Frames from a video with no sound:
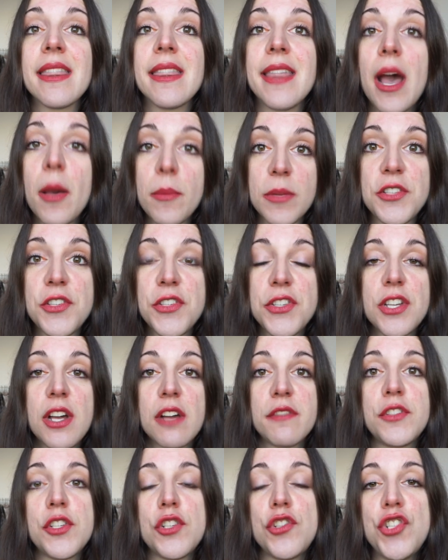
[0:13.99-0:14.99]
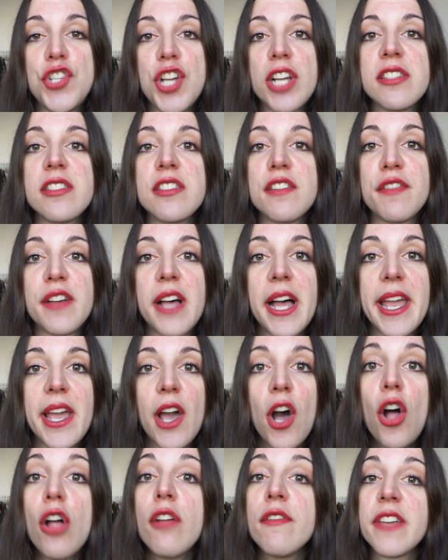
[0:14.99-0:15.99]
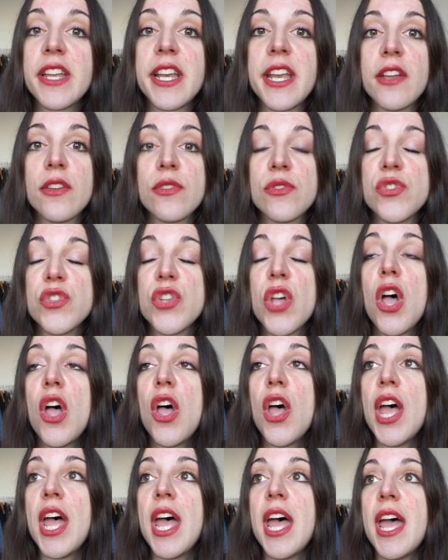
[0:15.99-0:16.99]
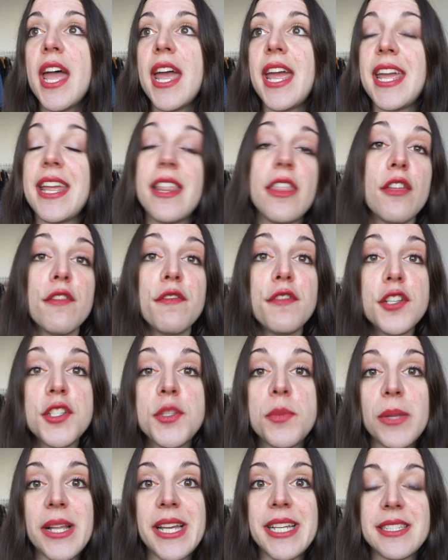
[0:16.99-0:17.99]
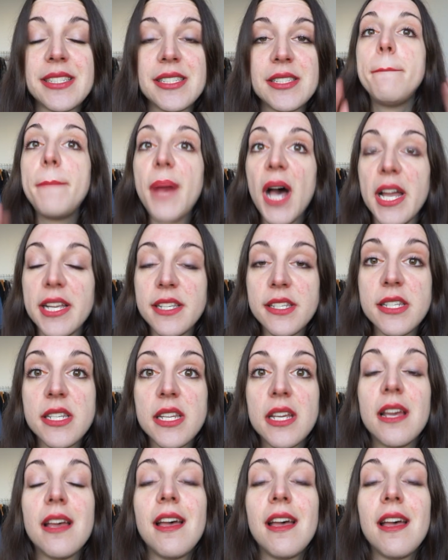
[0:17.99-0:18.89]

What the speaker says: that much stuff to justify haul videos in the first place. But